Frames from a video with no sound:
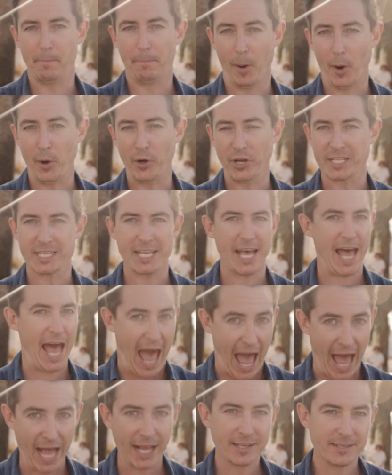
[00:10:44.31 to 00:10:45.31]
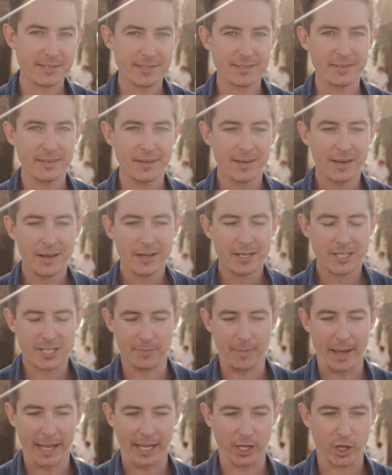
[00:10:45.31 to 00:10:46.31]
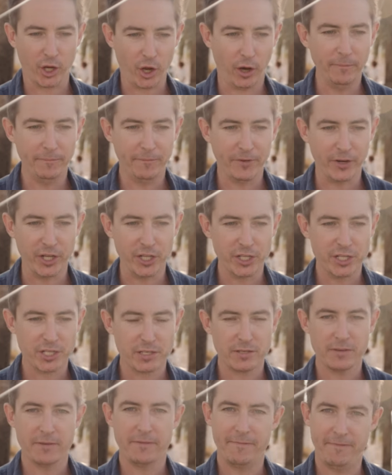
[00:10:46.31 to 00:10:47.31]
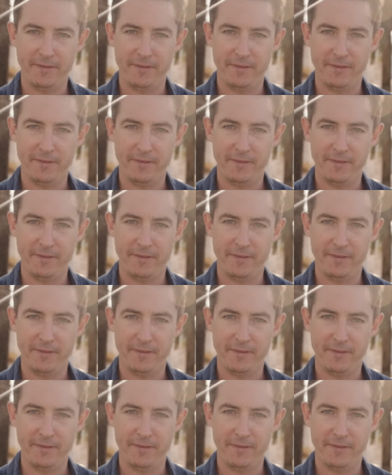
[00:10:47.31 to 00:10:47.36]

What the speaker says: bonus hacks to make confidence,